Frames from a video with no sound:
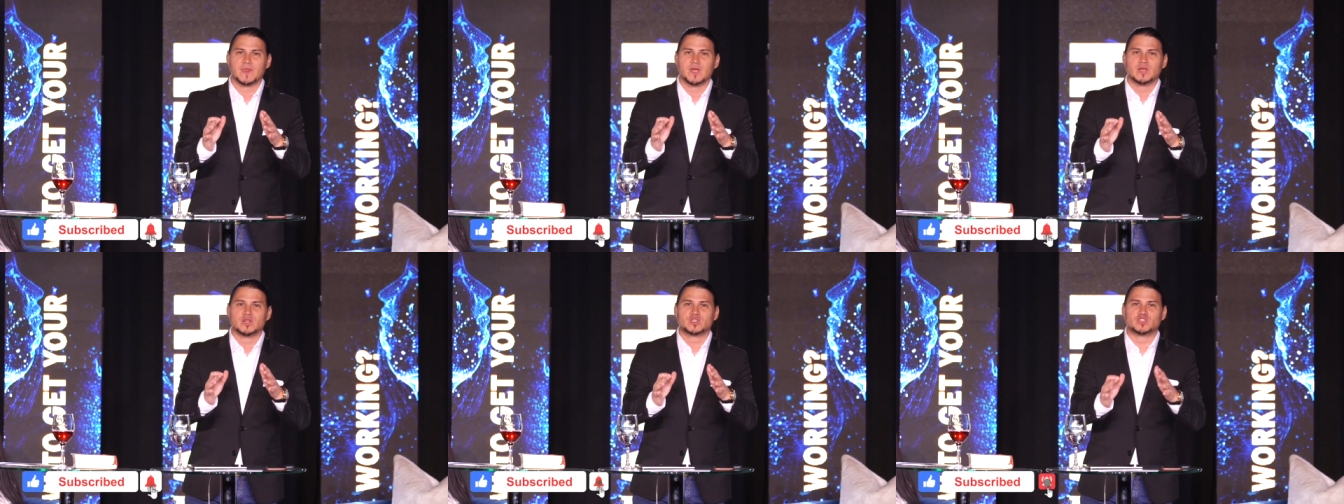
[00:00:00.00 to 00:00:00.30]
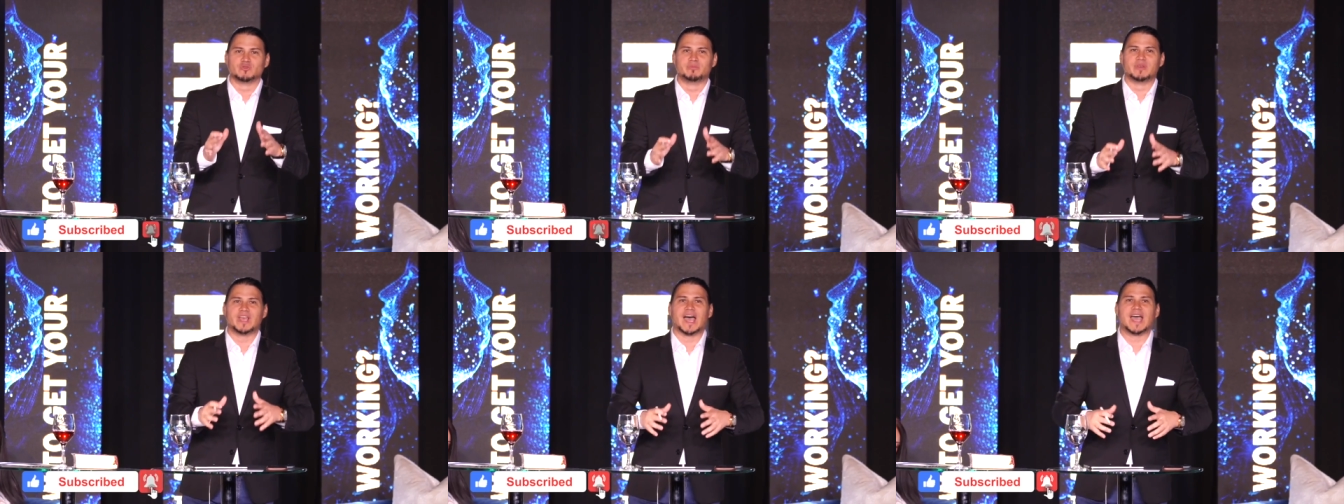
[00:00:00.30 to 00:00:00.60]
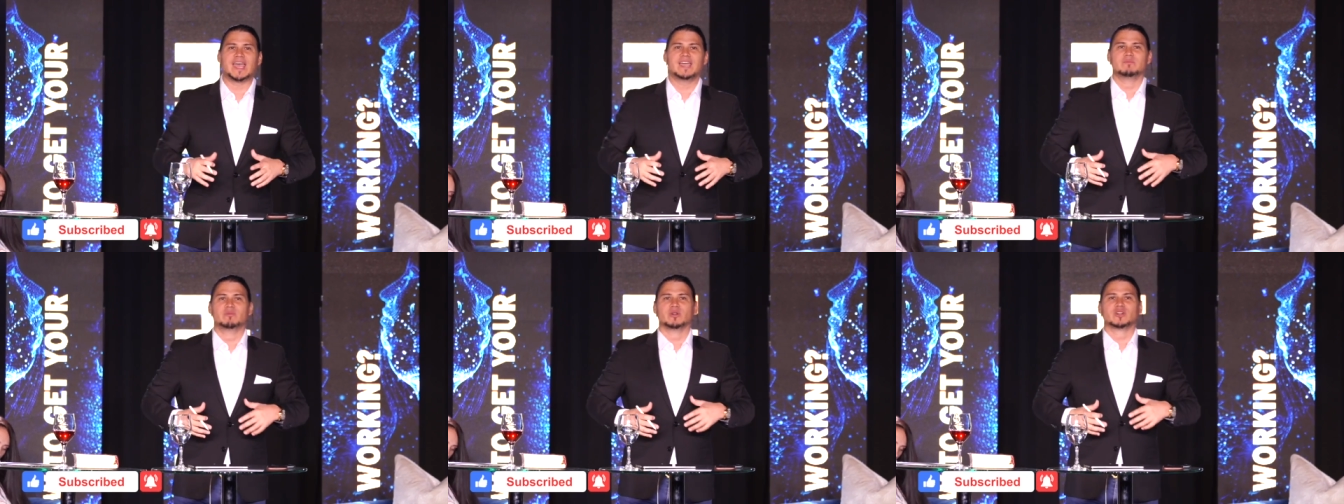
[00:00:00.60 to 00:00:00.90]
to be
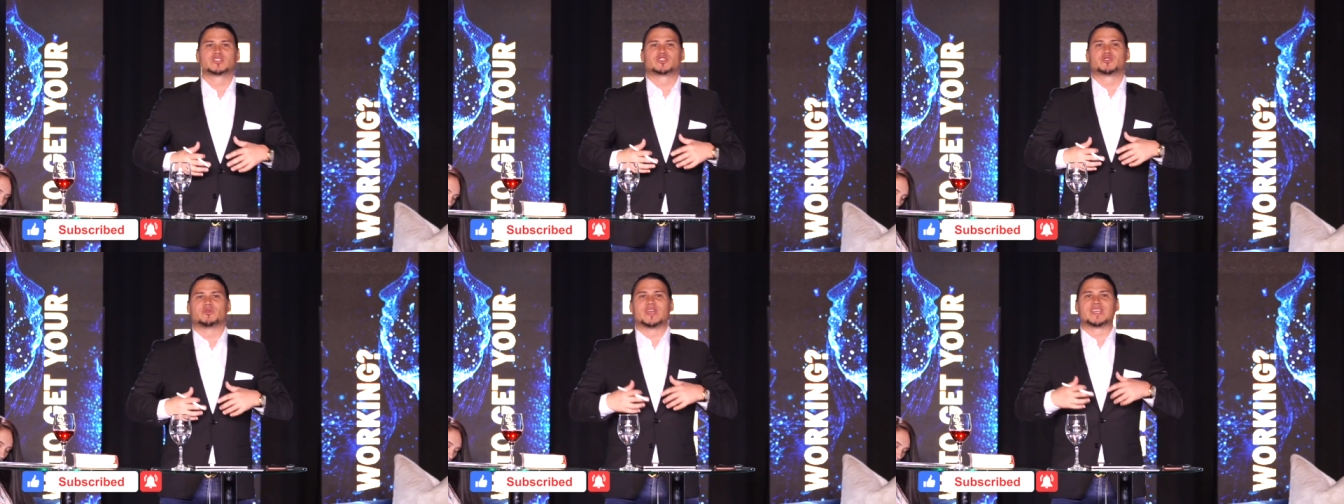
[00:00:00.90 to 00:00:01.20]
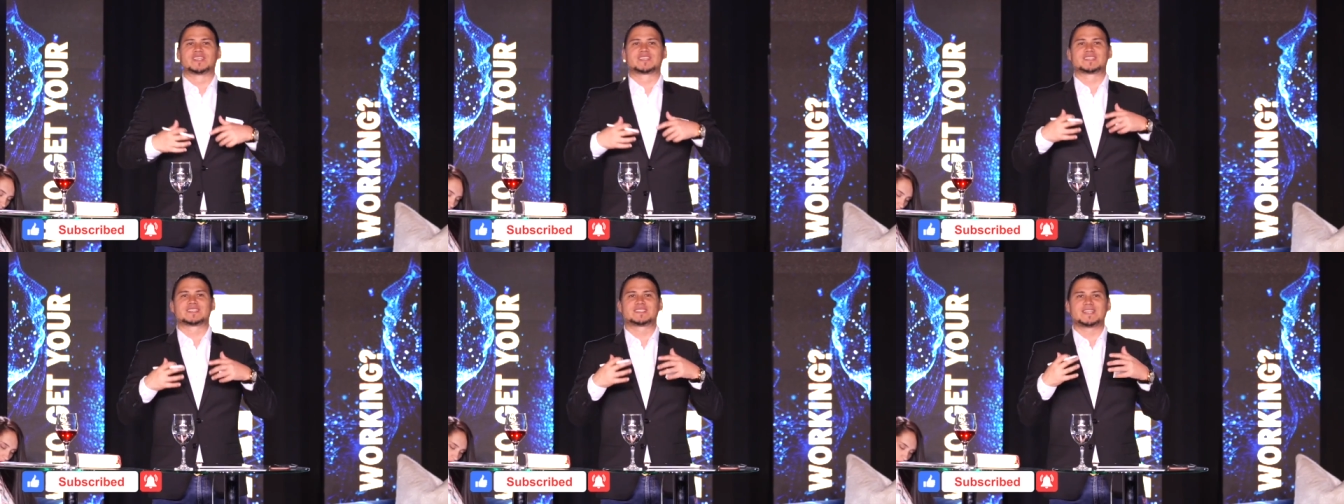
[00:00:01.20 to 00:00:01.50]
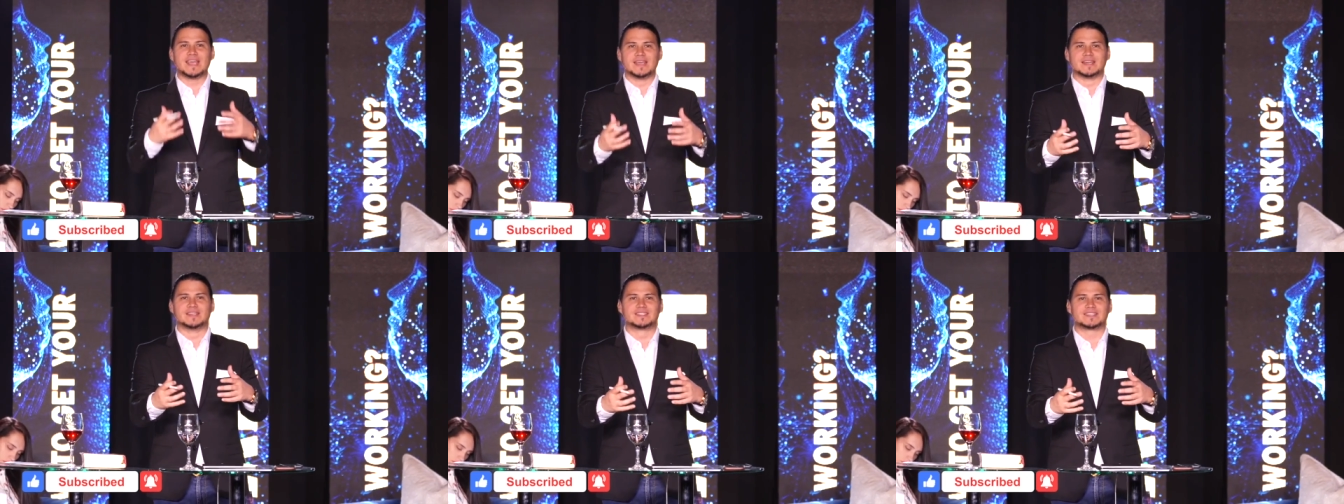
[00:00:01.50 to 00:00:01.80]
able to
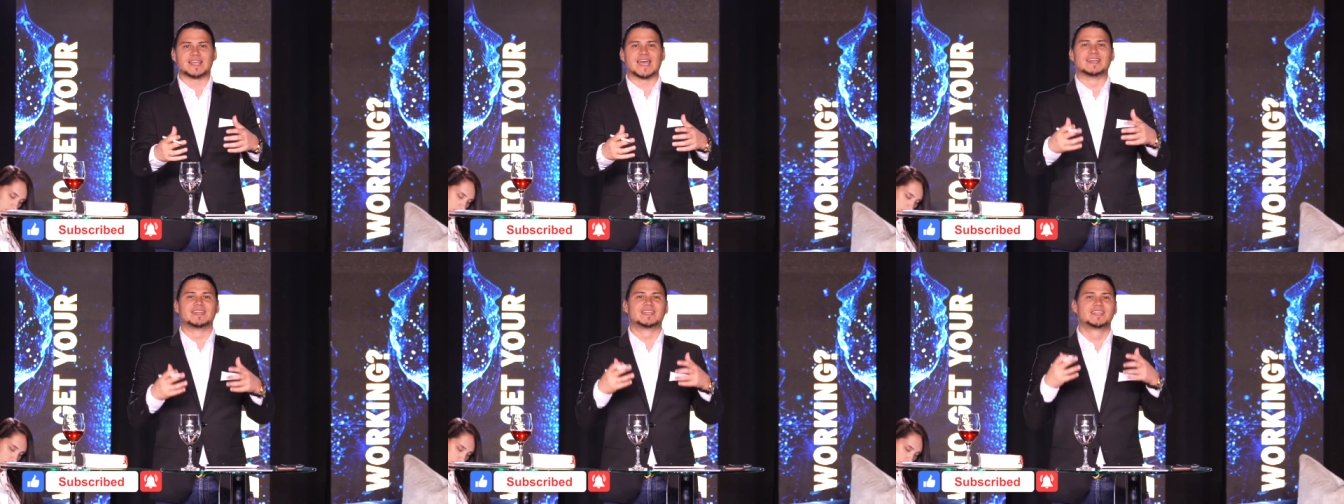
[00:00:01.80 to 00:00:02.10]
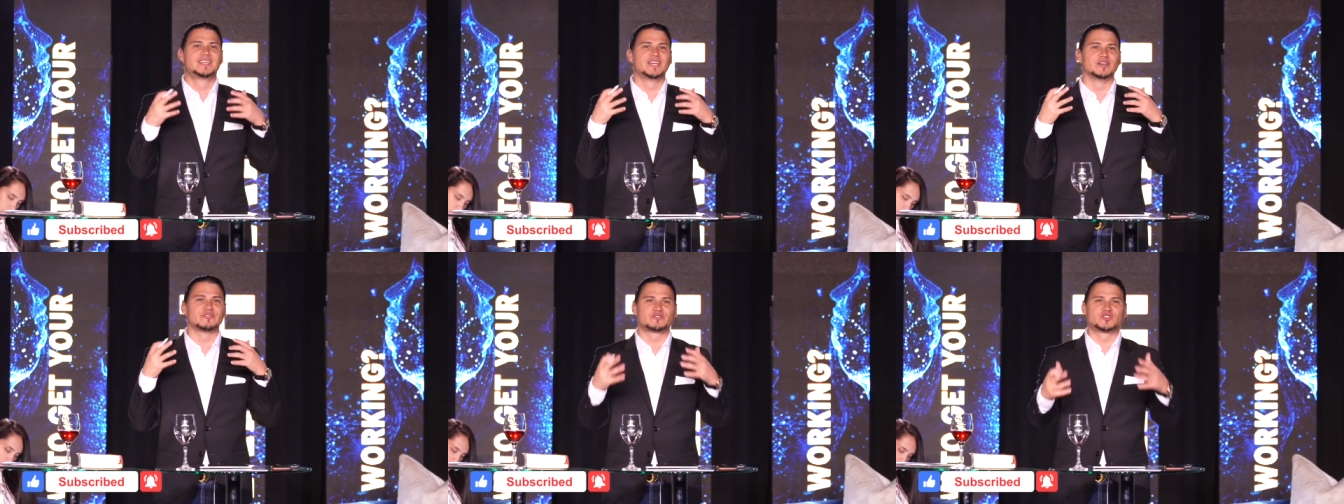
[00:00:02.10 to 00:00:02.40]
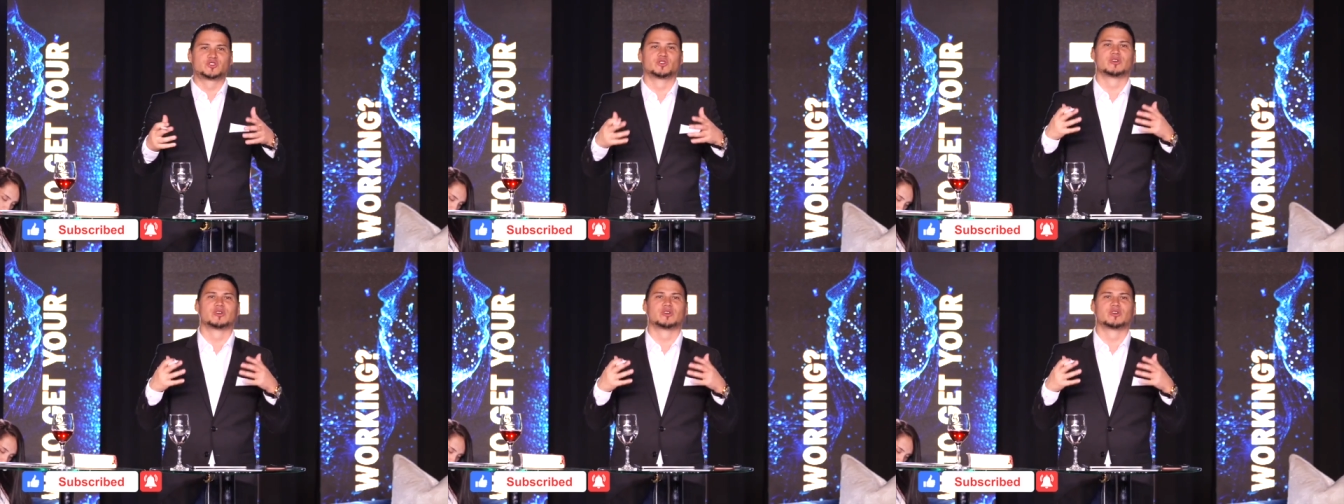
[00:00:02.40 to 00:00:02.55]
extend and give to